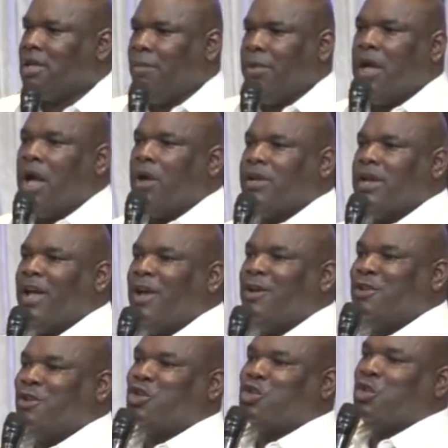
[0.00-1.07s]
to be out there
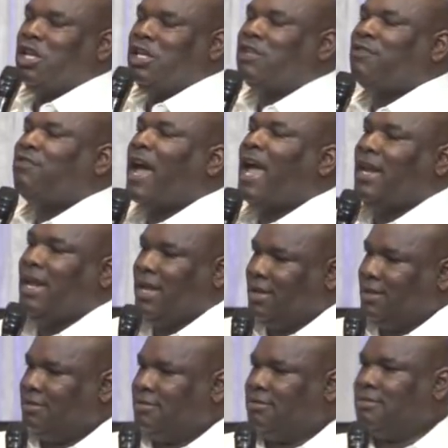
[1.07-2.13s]
on the streets fighting.
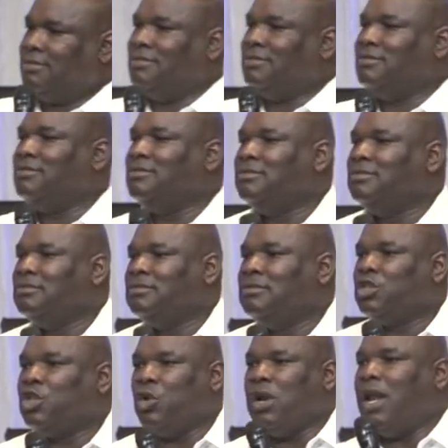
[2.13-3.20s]

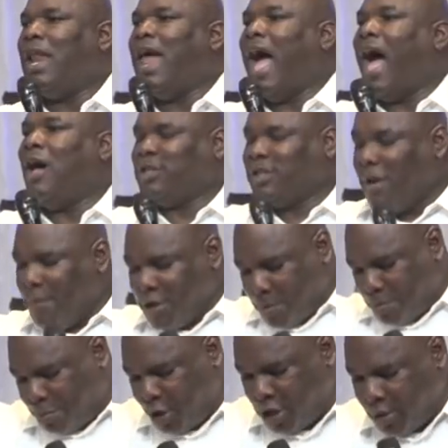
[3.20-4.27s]
Don't allow someone
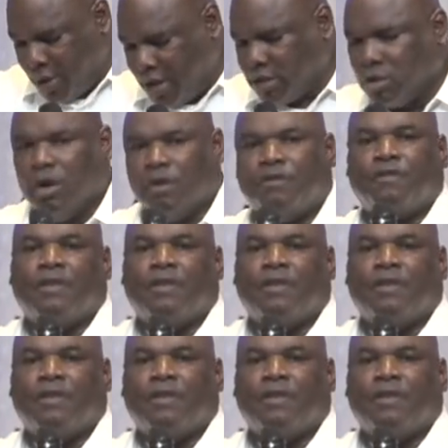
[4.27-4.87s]
to pull you into a